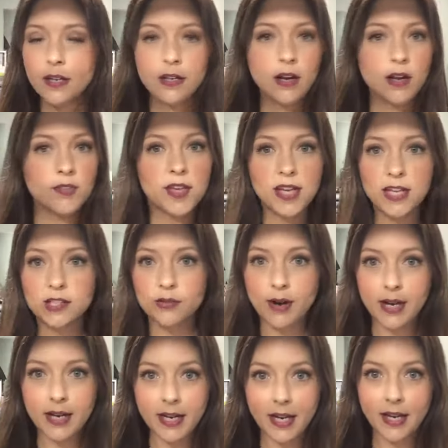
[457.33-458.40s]
got the kids
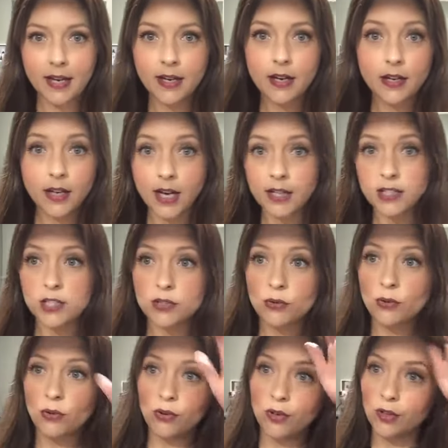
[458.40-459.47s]
ready, got to
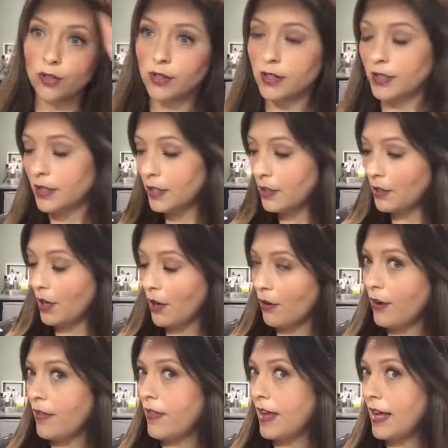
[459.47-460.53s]
school, you
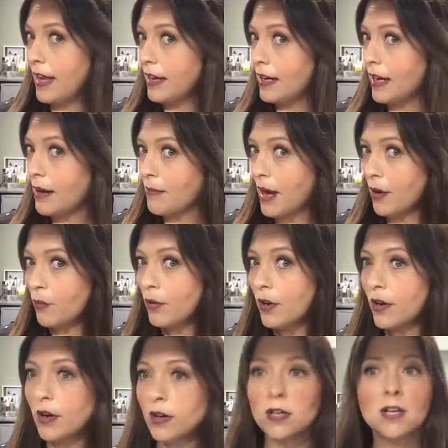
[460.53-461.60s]
know, and then I'm at
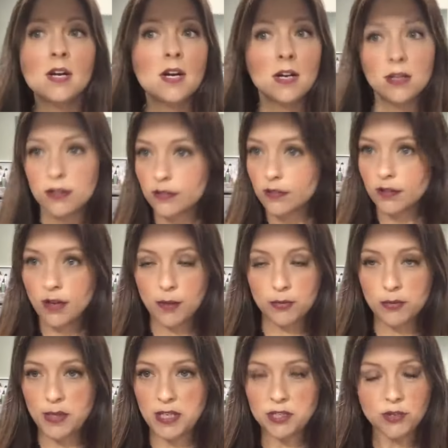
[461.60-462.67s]
work a
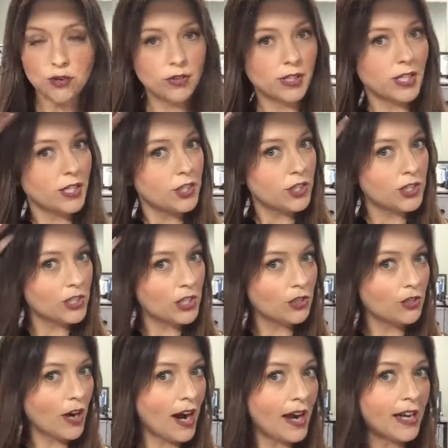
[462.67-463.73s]
couple minutes early just to
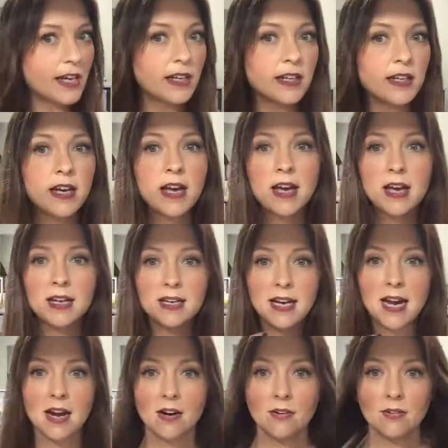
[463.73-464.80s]
dry it, and
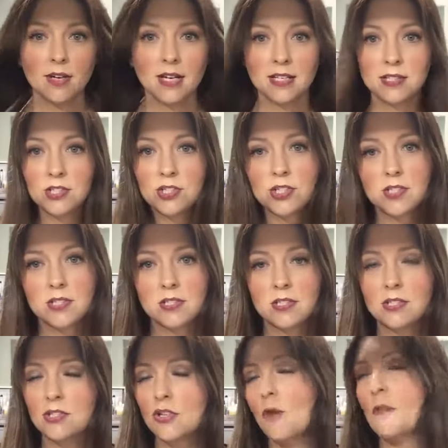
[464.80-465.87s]
now it's
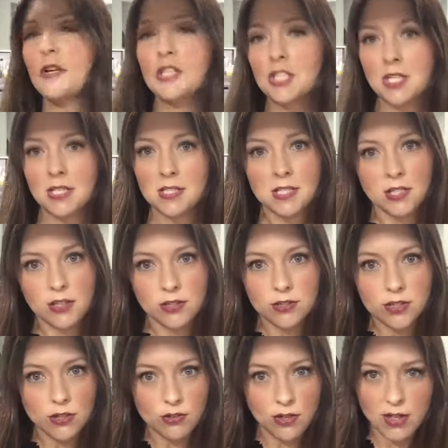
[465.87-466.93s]
just so much easier.
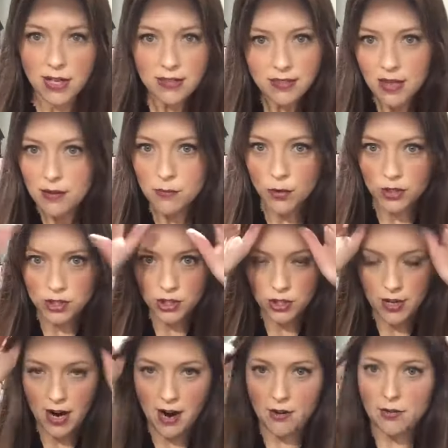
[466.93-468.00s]
So get that
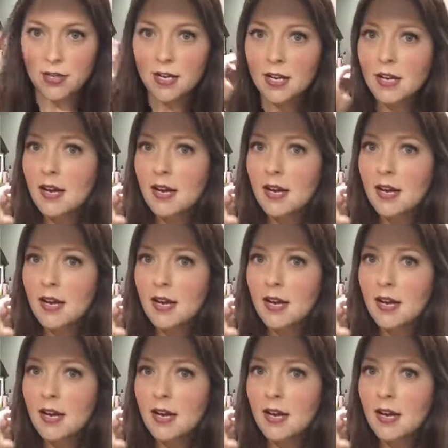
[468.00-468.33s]
moisture out.